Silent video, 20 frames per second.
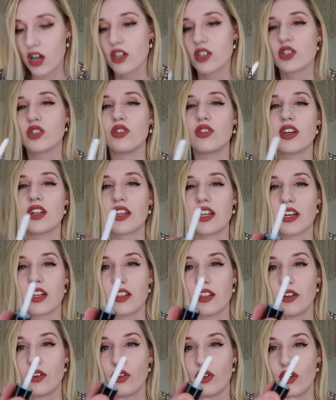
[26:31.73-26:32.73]
So you get like a
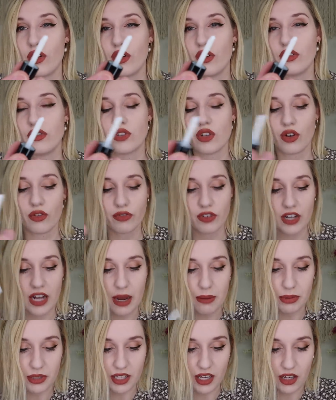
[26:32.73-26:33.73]
little doe foot
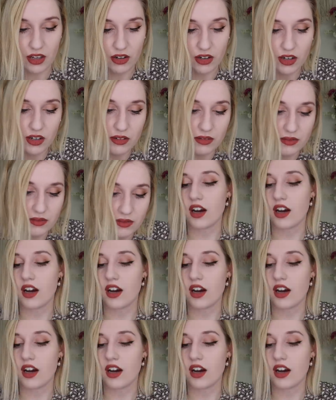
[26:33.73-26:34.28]
applicator.